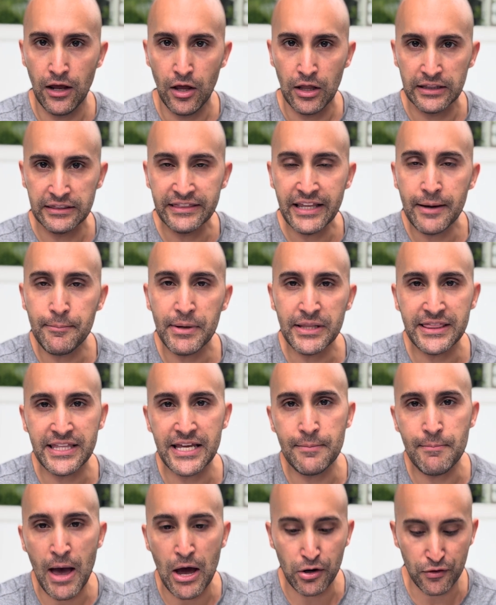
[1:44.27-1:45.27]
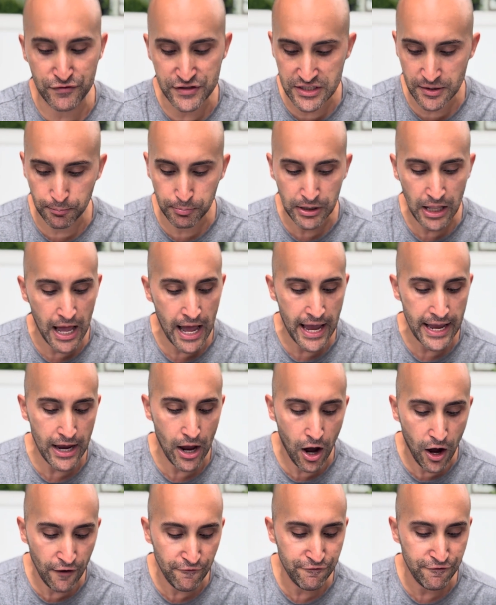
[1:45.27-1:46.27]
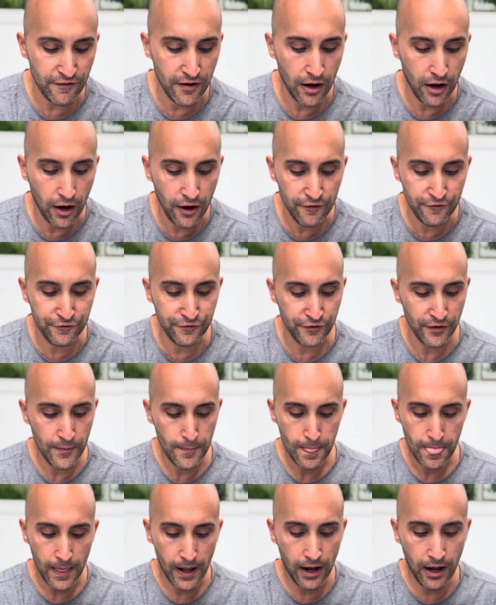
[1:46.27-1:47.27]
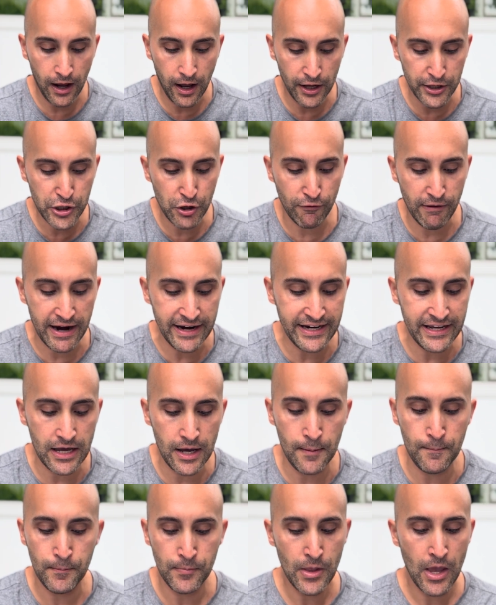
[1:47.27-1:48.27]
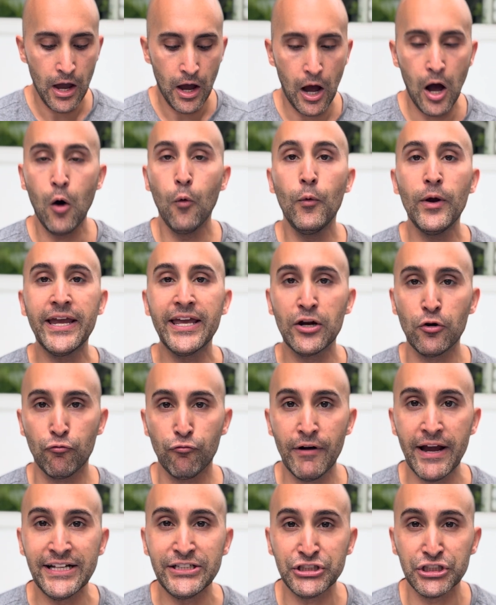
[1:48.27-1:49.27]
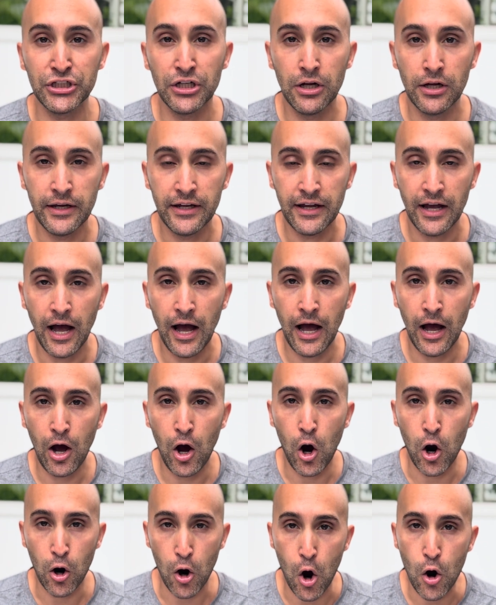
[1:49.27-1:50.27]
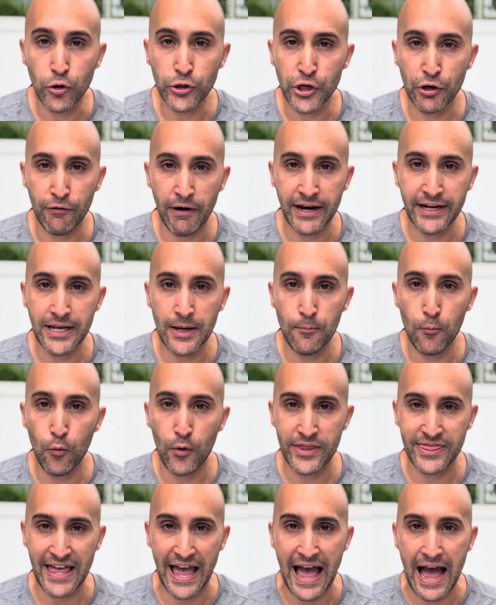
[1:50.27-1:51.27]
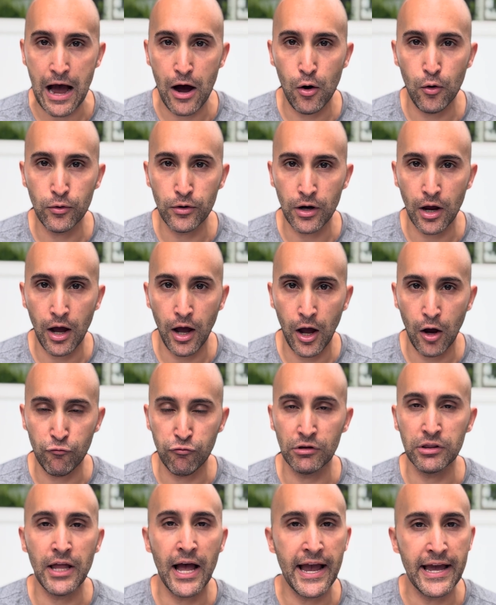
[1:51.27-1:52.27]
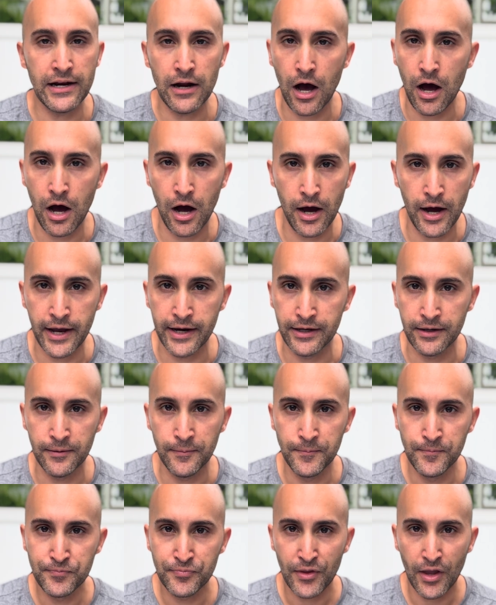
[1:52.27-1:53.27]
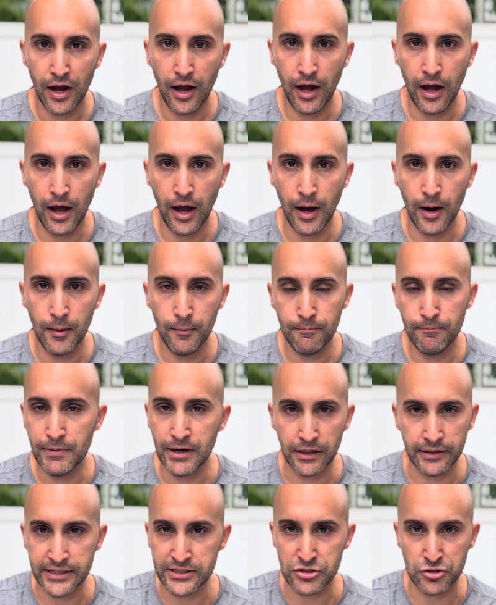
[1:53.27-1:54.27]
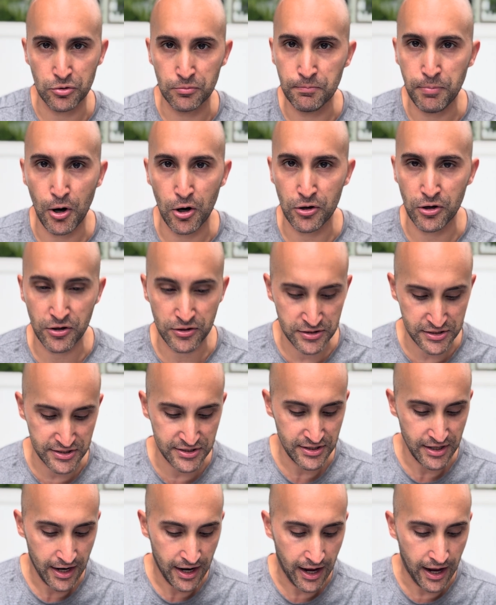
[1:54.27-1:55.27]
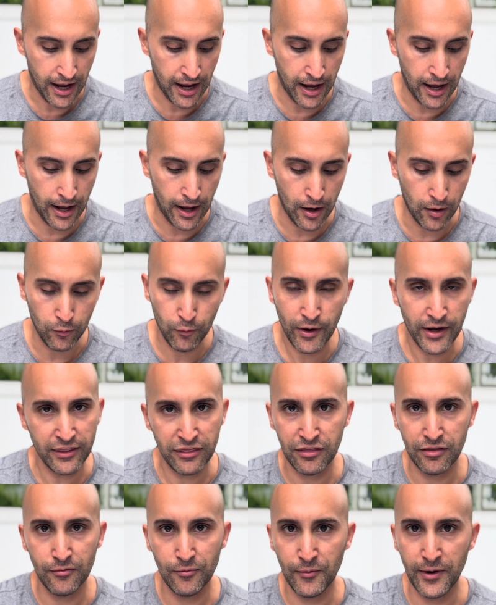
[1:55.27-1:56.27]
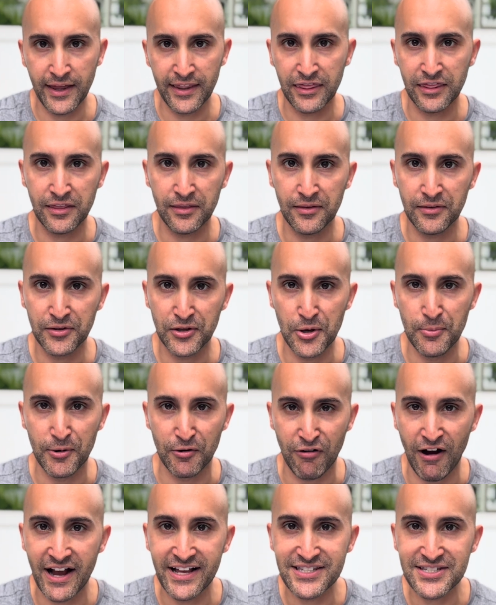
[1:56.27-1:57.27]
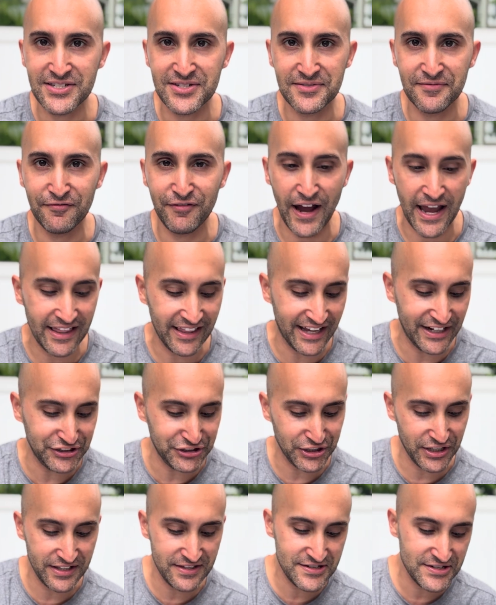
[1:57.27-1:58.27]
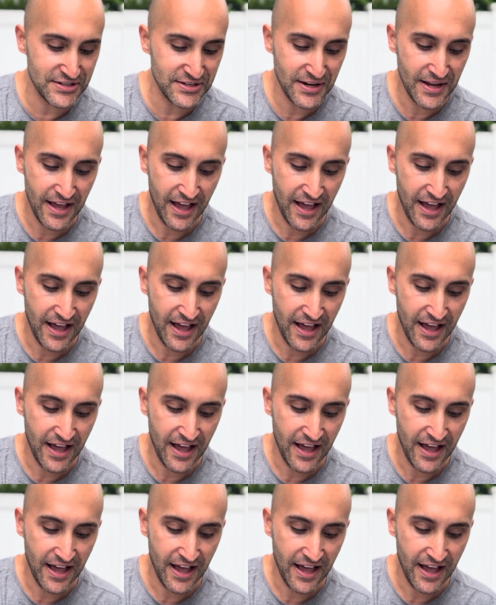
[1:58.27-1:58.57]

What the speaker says: limit the amount of supply of uranium. We can enrich our own uranium without relying on Middle Eastern partners with human rights violations.